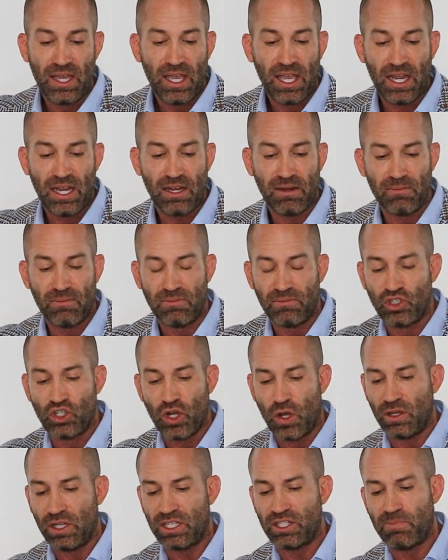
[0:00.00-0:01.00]
Hey,
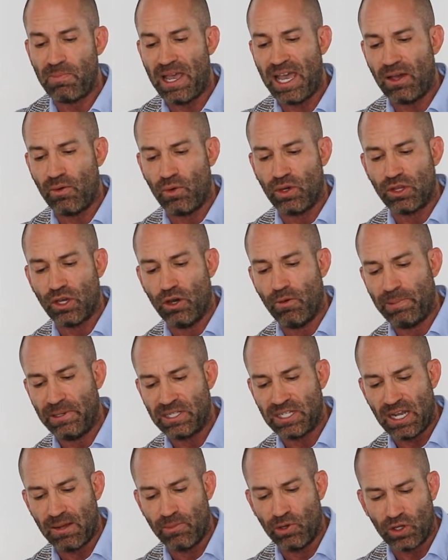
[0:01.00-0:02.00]
Joel, it's Matt with
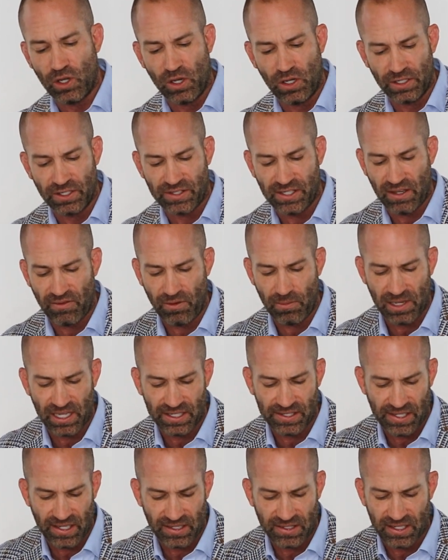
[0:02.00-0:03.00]
Open Table calling to see if it
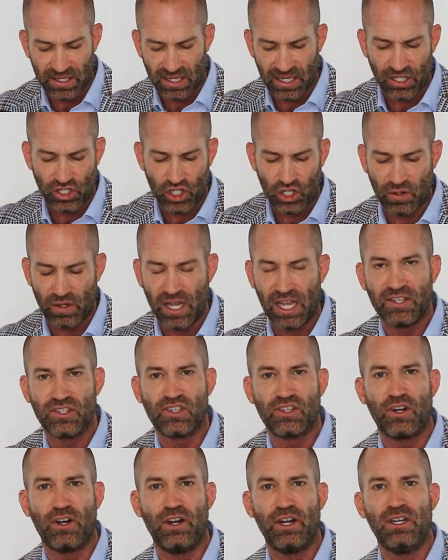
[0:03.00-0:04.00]
makes sense to get you guys
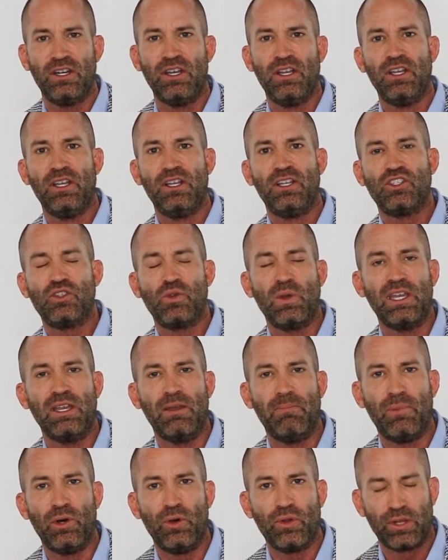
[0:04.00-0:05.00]
started so we can
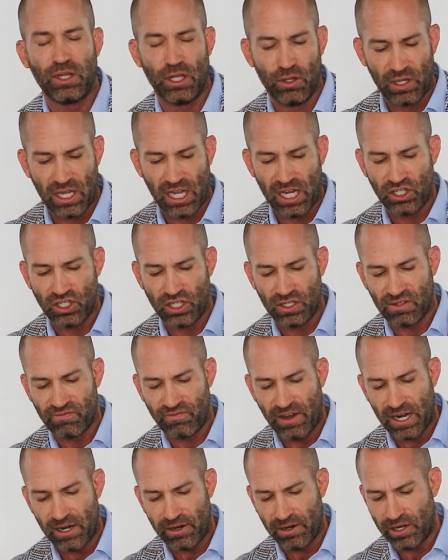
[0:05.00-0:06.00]
get both locations
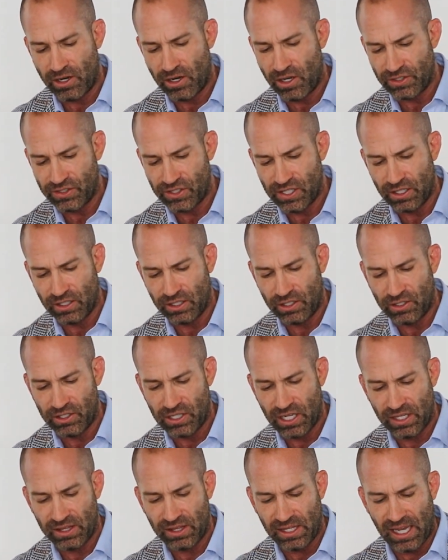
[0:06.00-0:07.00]
firing on all
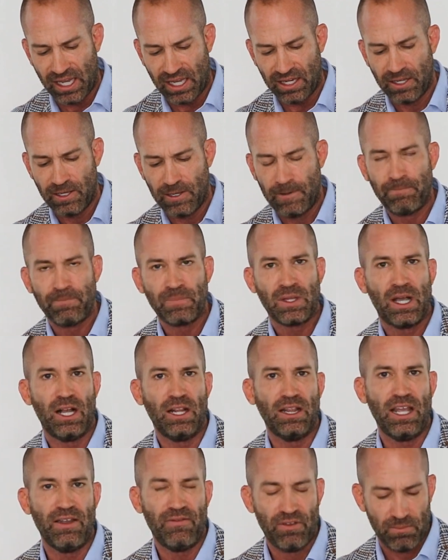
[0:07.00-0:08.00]
cylinders, hit that
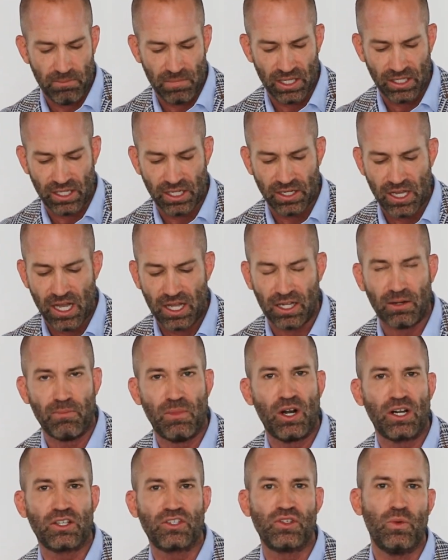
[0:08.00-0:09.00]
$11 million
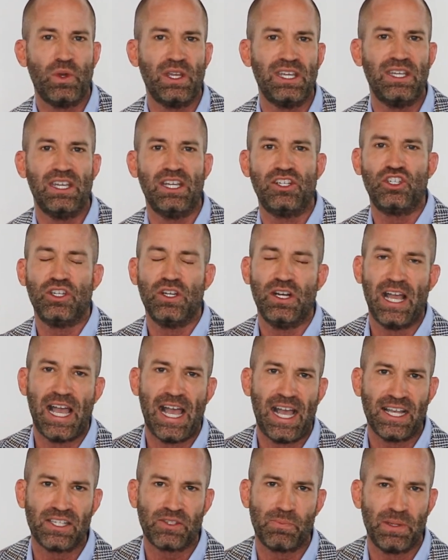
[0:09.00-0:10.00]
mark so we can get you to
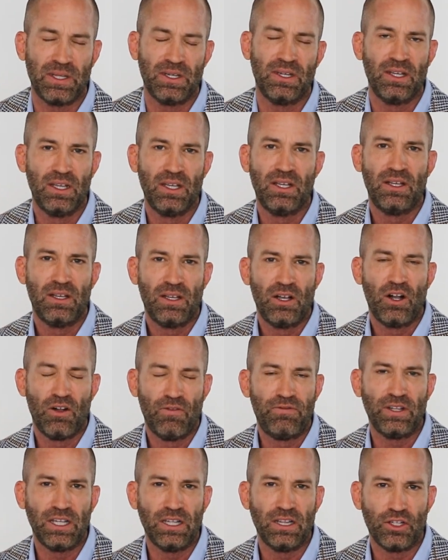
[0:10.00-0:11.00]
Aspen
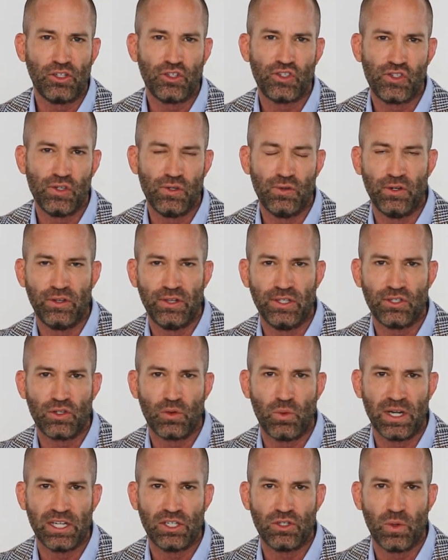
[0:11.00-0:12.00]
hopefully a little sooner than
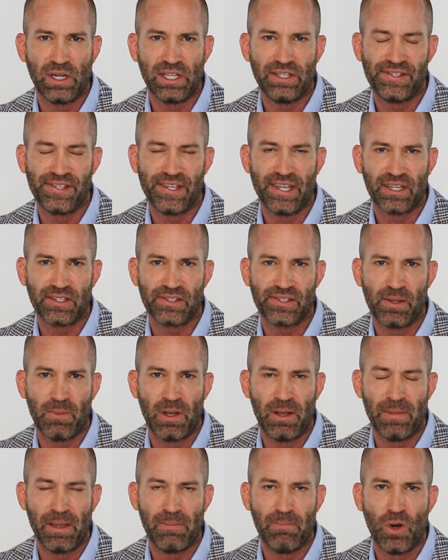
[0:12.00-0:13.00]
2026. I'm
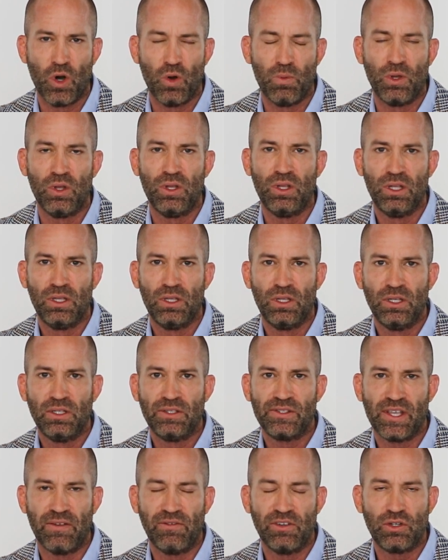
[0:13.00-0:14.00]
on my mobile,
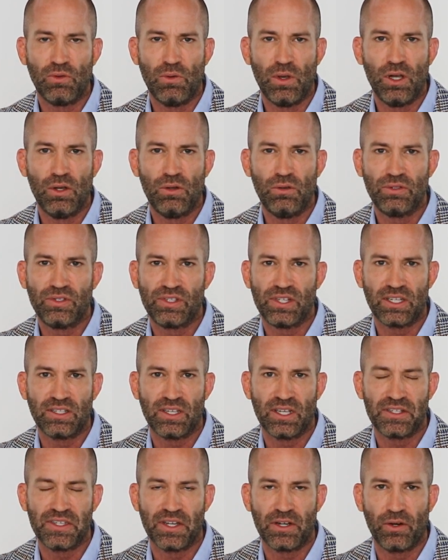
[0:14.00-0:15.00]

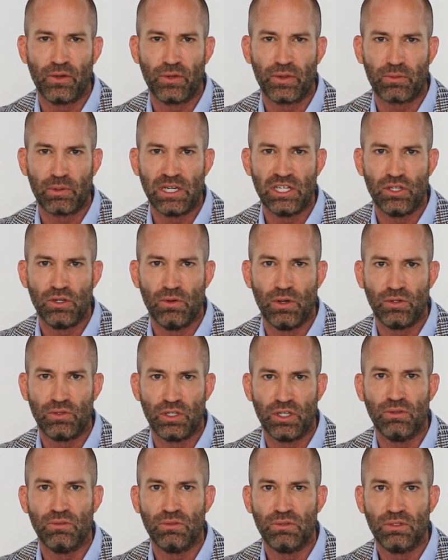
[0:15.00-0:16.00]

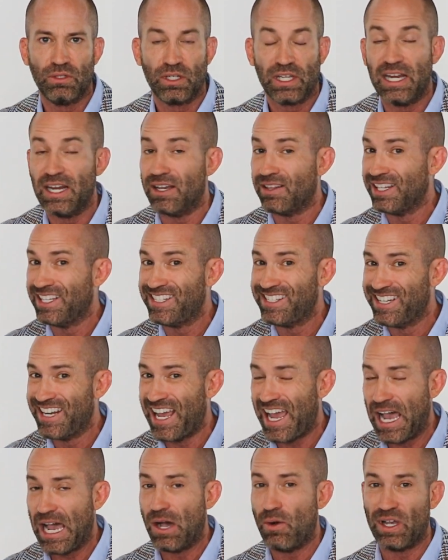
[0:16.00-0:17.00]
720-660-3202. Okay, now listen
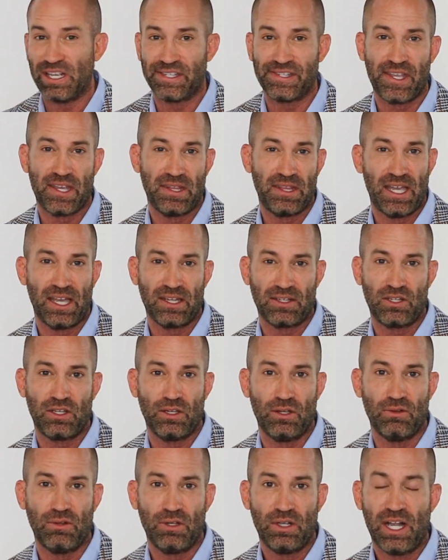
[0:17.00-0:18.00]
to how I said that
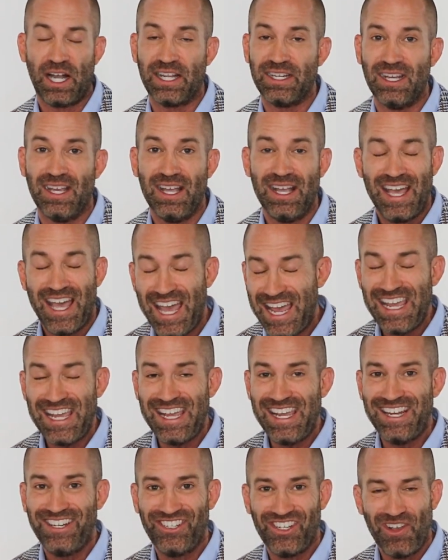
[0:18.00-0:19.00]
too. I did,
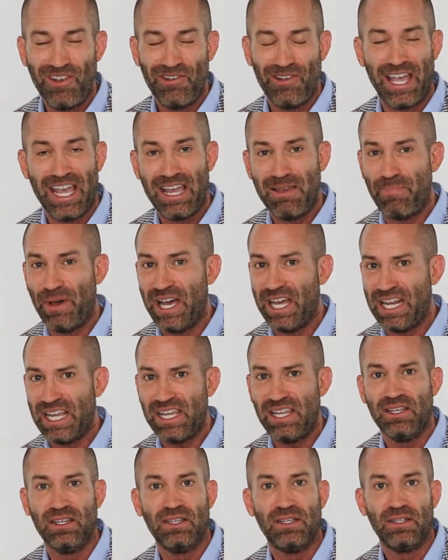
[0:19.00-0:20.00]
hey Joel, hey
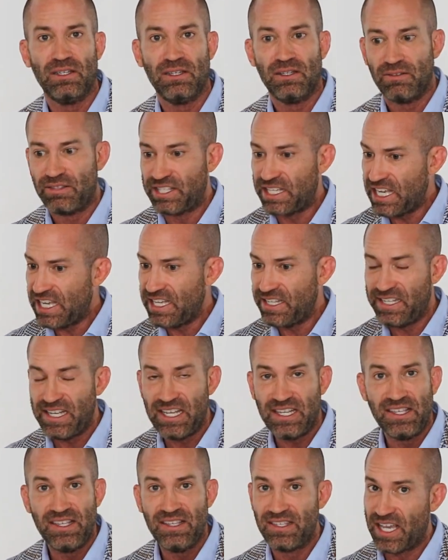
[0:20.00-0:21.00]
buddy, ski
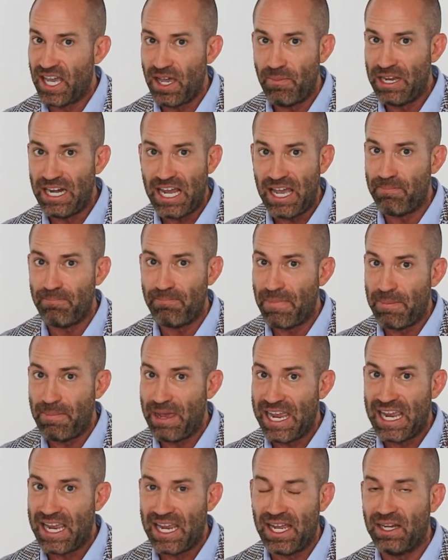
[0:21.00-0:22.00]
season's coming up, my
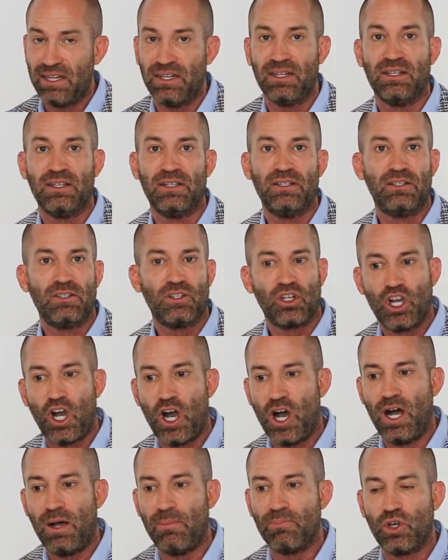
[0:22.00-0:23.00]
man
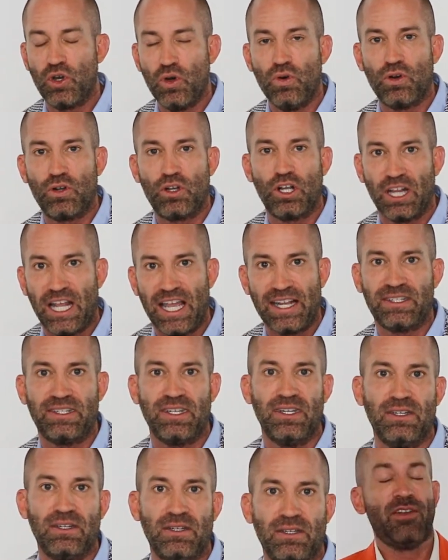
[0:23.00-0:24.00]
calm, cool,
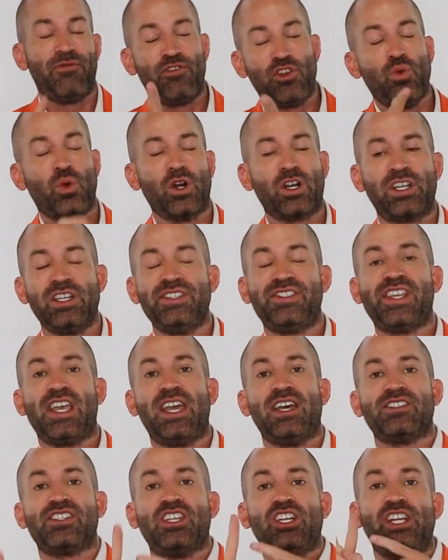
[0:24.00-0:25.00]
collected. If you work in
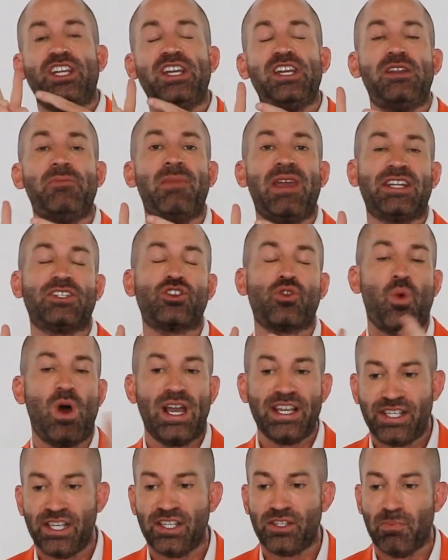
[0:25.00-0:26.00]
sales and you need to make
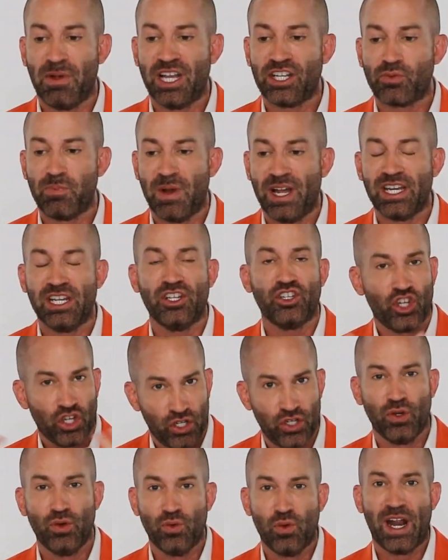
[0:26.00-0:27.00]
twice as much money as you
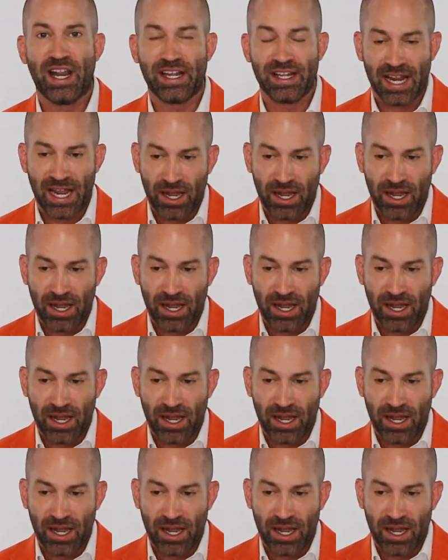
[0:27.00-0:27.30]
do right